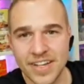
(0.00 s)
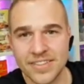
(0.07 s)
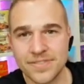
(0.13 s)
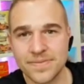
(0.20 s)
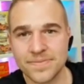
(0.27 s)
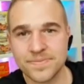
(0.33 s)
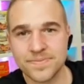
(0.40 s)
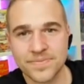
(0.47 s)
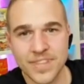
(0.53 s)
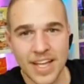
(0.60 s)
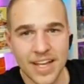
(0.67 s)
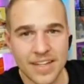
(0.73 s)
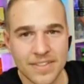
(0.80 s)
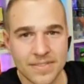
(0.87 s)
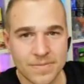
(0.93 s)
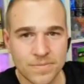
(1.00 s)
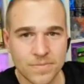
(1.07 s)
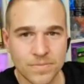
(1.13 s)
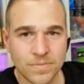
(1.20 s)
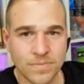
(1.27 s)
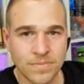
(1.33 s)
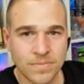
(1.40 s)
But I still never
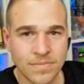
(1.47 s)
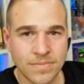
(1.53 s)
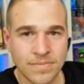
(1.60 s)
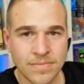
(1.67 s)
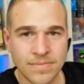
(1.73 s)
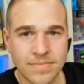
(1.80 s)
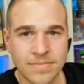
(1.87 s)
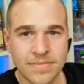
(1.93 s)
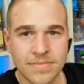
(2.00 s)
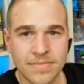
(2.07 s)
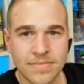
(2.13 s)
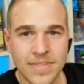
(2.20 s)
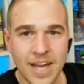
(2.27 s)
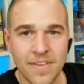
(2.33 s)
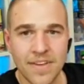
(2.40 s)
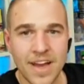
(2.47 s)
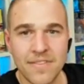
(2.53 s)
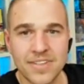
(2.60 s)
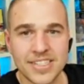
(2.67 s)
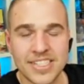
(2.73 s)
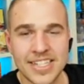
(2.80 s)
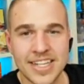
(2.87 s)
come across that. I
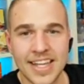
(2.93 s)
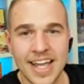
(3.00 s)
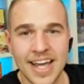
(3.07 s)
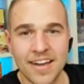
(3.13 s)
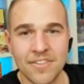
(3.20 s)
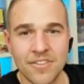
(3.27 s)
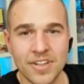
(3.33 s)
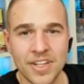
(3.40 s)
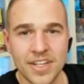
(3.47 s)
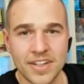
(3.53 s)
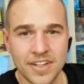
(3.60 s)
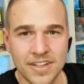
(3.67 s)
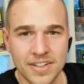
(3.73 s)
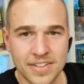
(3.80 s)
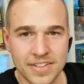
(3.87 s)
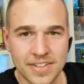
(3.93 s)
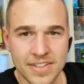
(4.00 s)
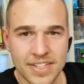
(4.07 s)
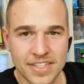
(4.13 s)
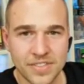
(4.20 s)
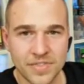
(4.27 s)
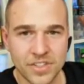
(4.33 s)
haven't seen that really either.
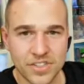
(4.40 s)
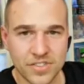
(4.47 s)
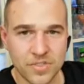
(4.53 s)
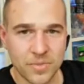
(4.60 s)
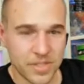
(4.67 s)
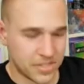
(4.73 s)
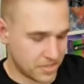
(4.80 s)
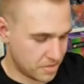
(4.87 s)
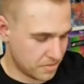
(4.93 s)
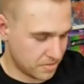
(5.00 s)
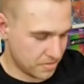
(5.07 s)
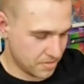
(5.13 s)
That's a first for me too.